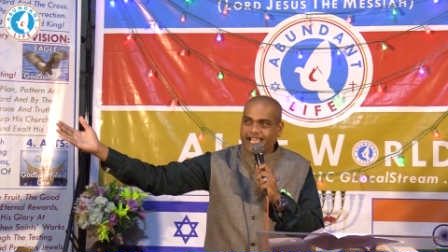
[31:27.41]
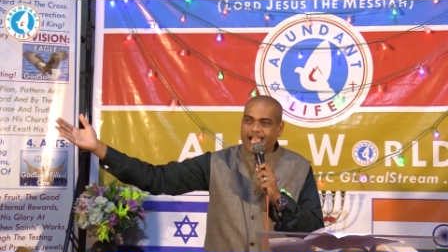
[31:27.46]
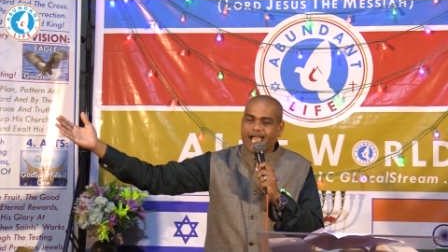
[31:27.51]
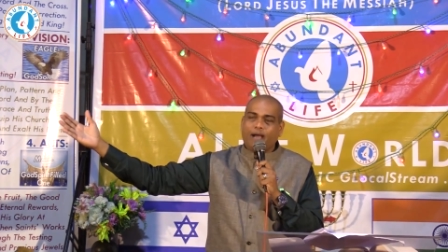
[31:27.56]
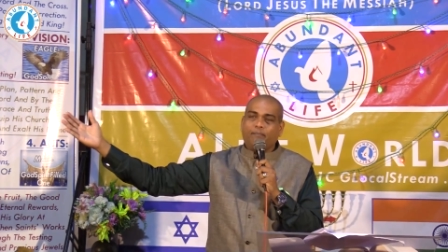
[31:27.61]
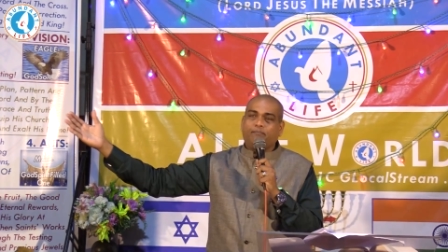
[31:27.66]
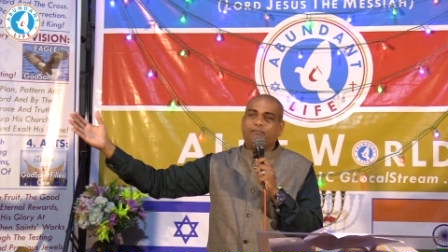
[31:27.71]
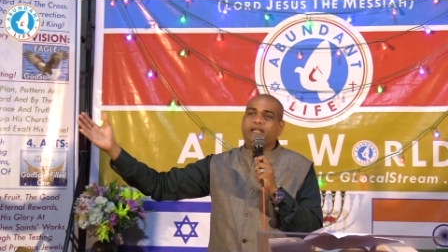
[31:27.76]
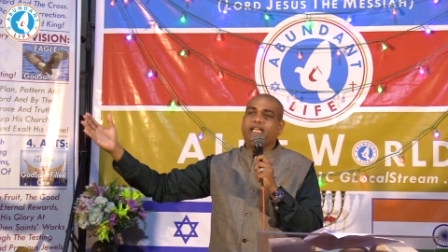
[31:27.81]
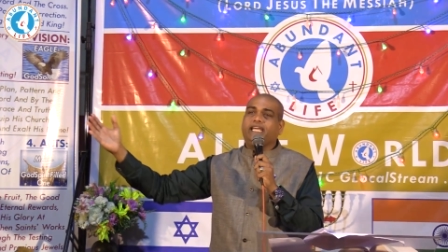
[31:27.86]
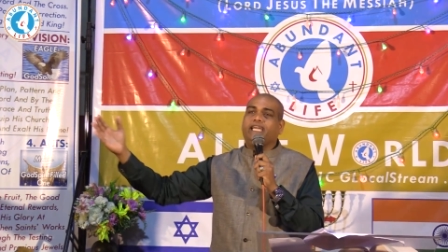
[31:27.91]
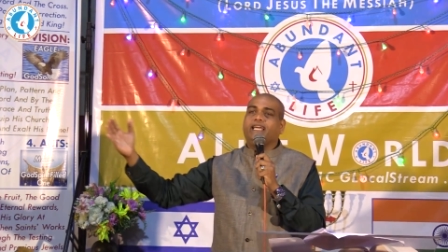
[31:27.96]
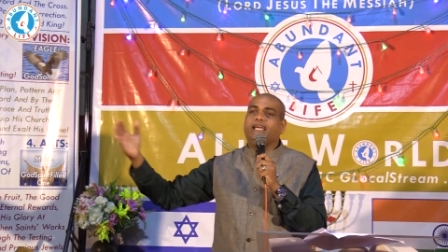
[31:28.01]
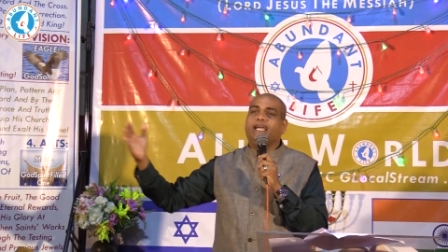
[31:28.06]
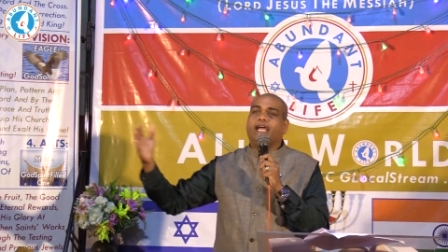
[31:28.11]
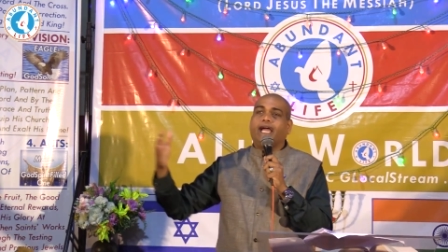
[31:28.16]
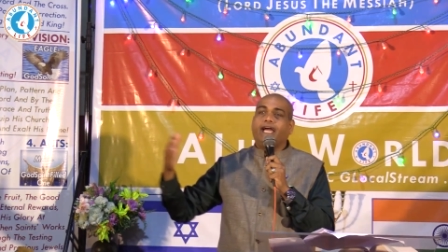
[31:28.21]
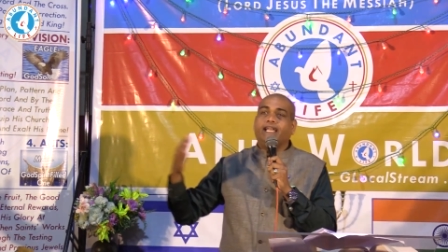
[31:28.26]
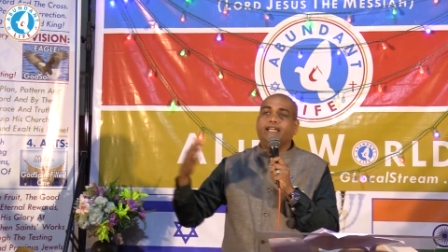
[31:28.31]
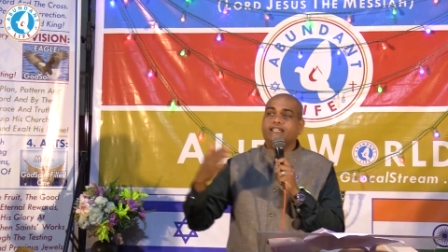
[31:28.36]

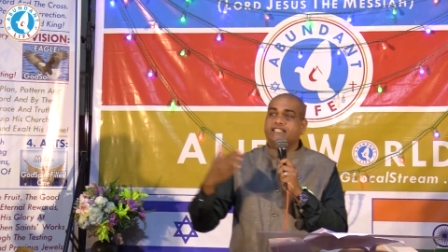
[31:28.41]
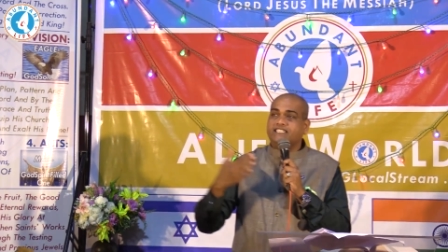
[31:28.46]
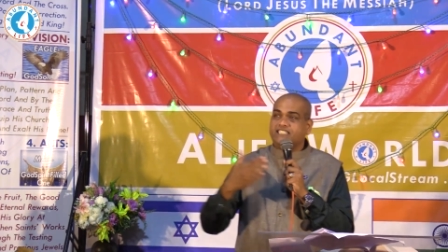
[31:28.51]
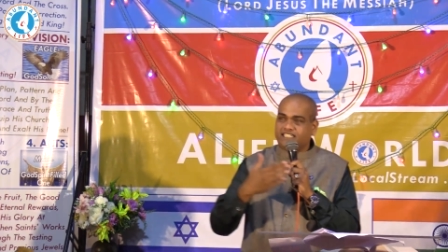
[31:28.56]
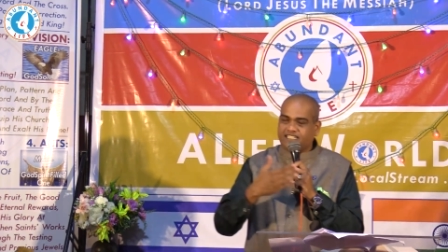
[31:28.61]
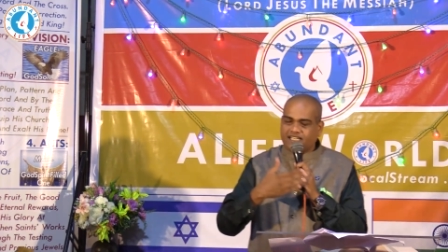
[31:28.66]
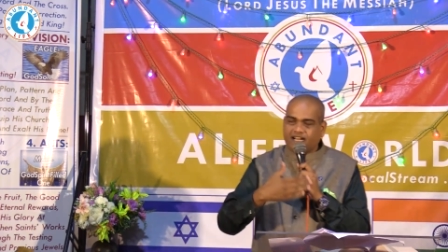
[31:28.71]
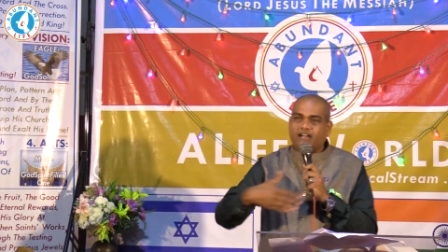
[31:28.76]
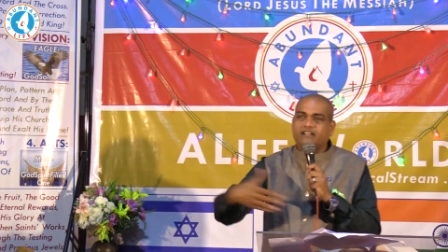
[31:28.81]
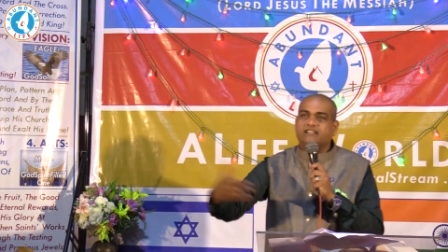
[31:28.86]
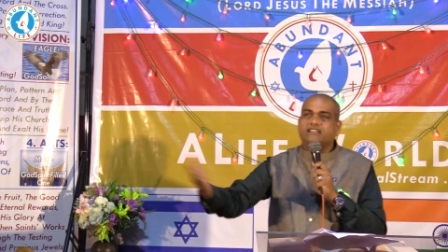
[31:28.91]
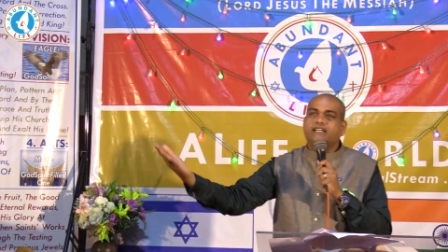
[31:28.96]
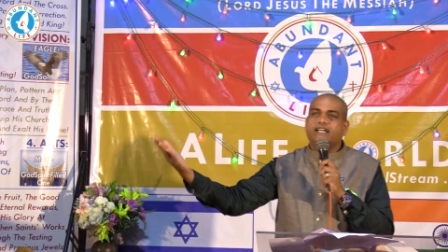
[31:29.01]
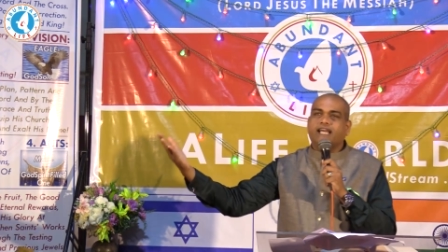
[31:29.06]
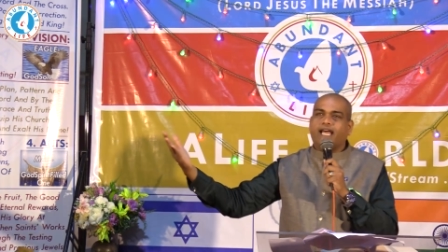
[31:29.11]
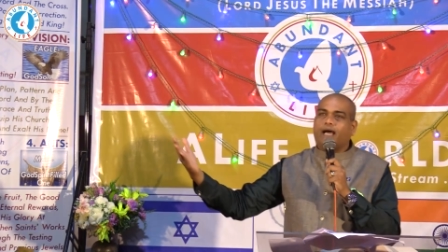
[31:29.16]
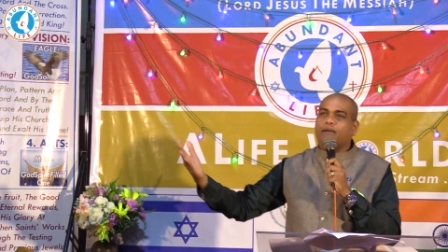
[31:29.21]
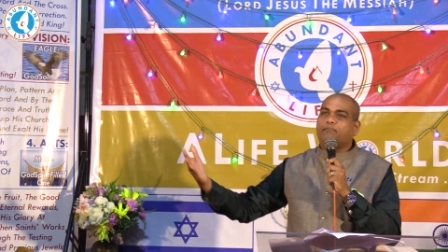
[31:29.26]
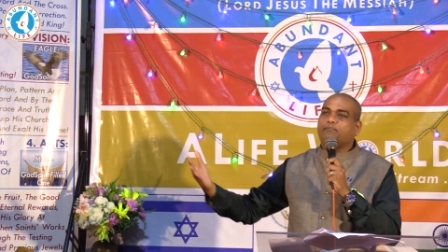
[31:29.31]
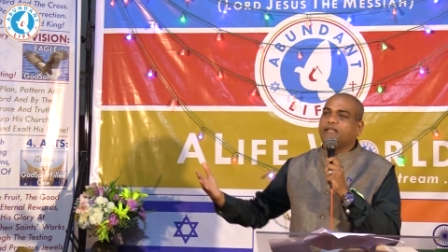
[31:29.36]
happening and it started
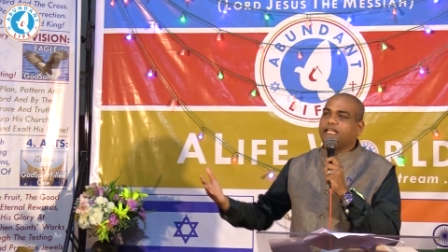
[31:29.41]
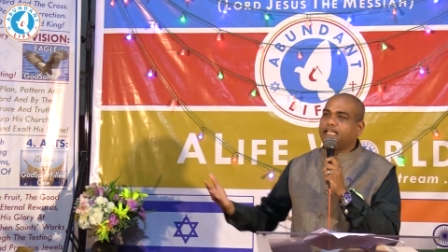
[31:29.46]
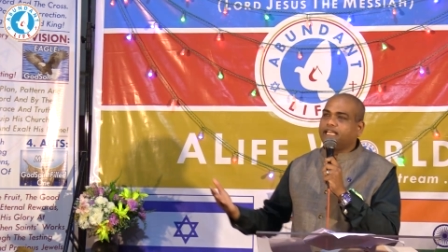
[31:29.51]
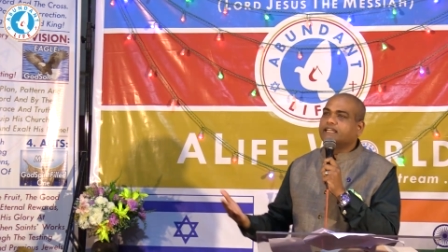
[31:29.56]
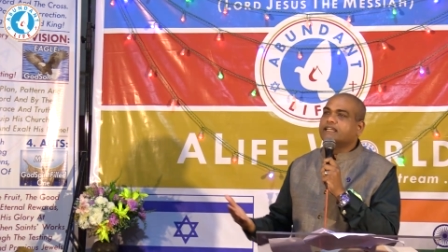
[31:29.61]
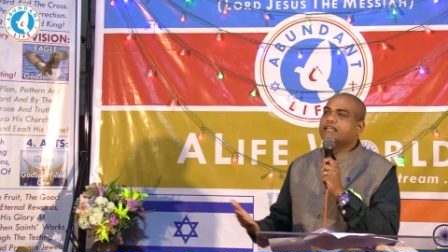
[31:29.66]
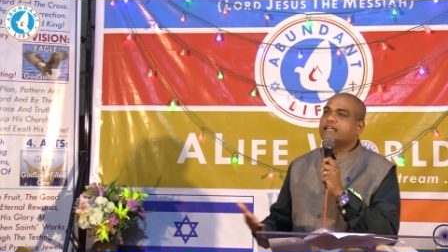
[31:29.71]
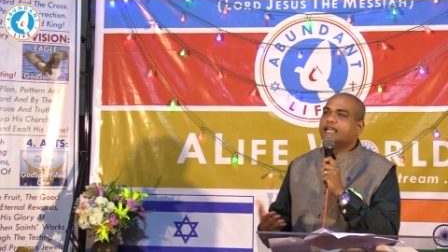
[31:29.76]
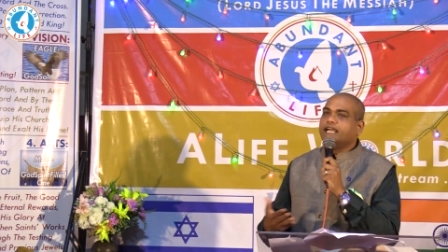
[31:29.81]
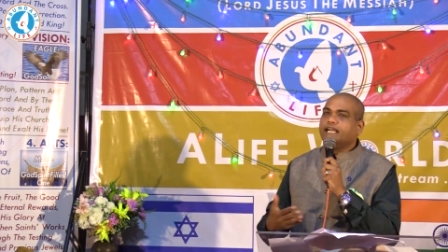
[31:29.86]
happening.